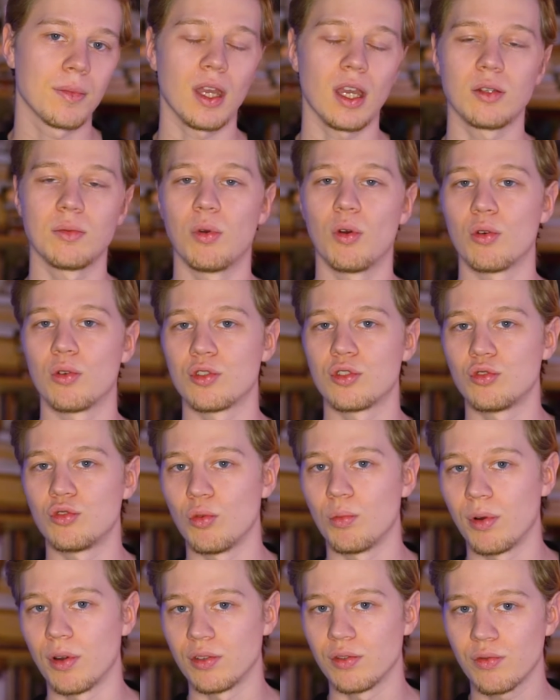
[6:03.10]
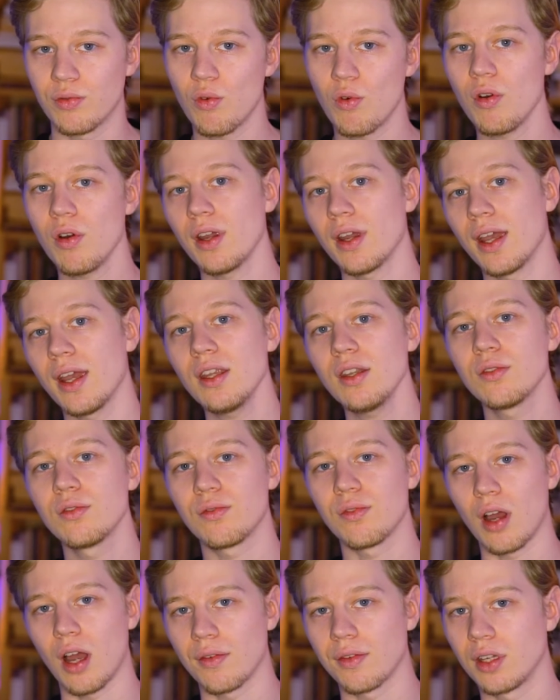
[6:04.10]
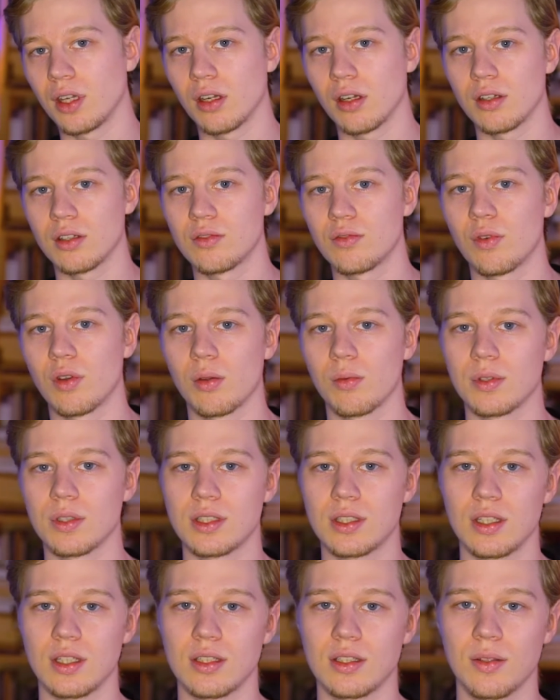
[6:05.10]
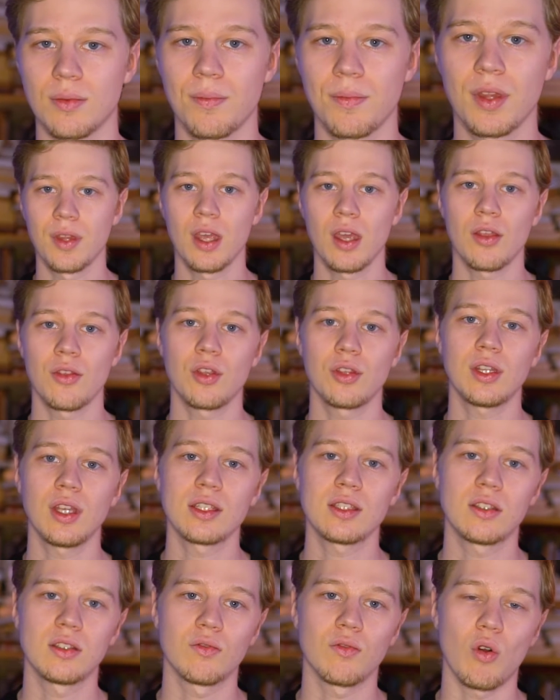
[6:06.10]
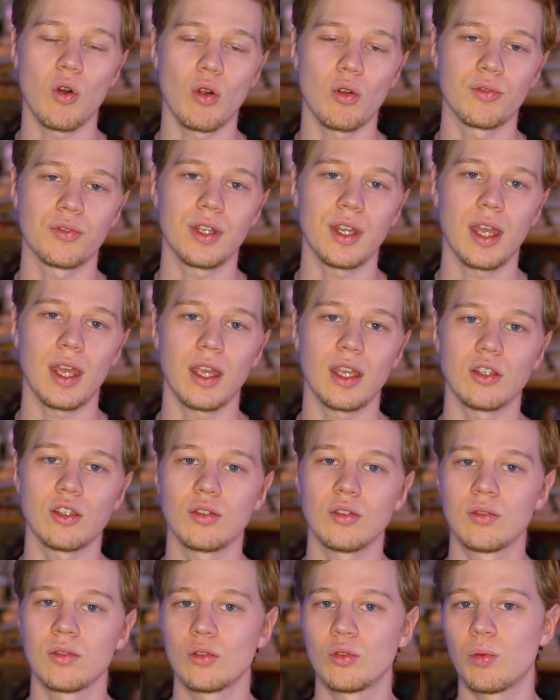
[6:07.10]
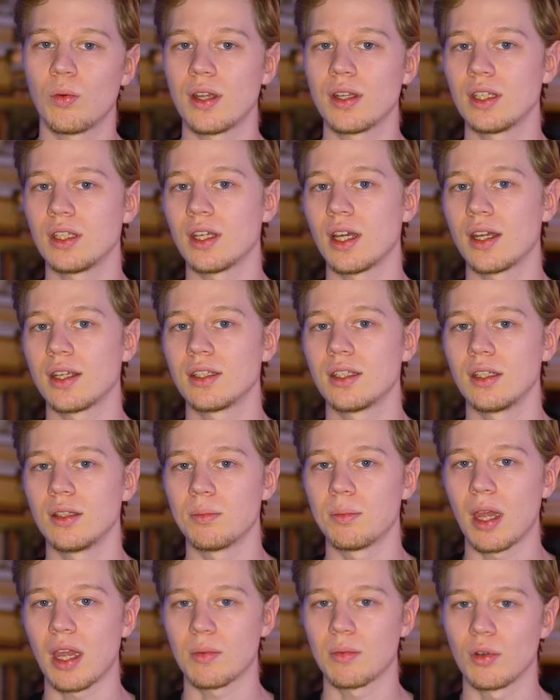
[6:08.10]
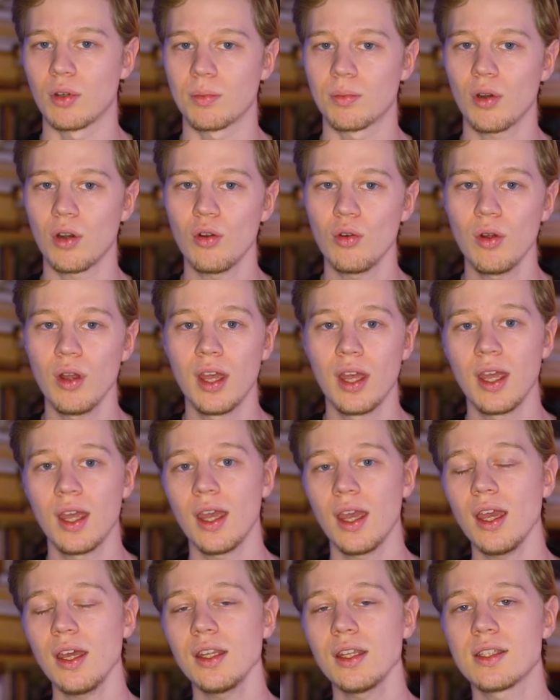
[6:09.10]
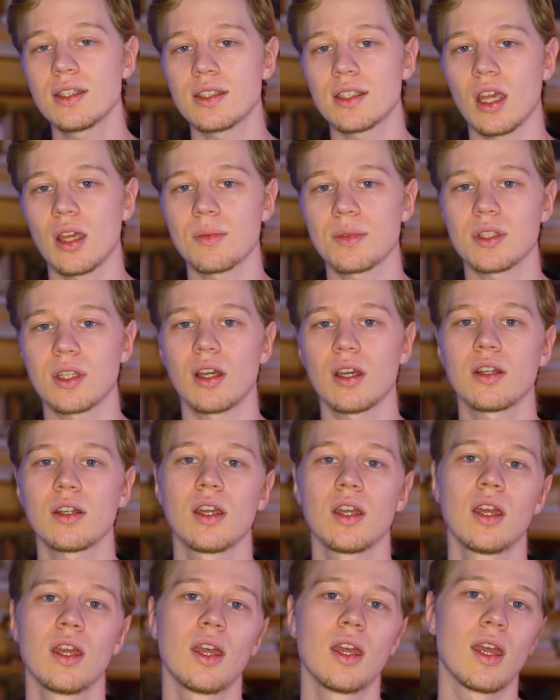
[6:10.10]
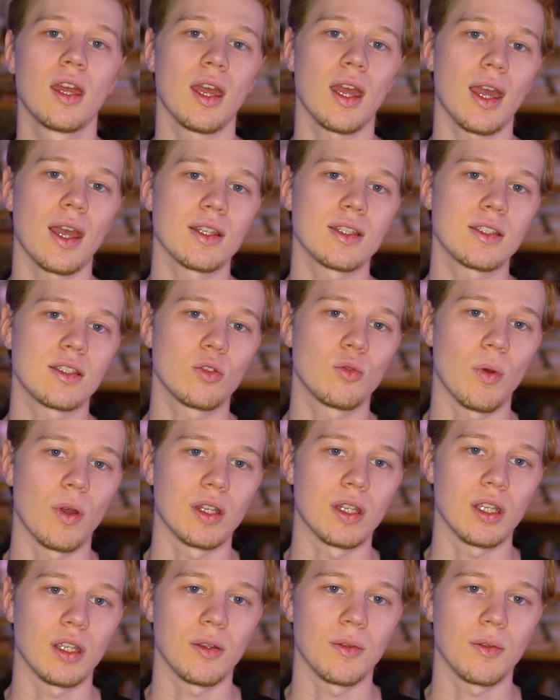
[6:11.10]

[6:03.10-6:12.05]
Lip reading: at both 2.4 and 5 GHz frequencies. The test involved a 2019 MacBook Pro and a Samsung S20.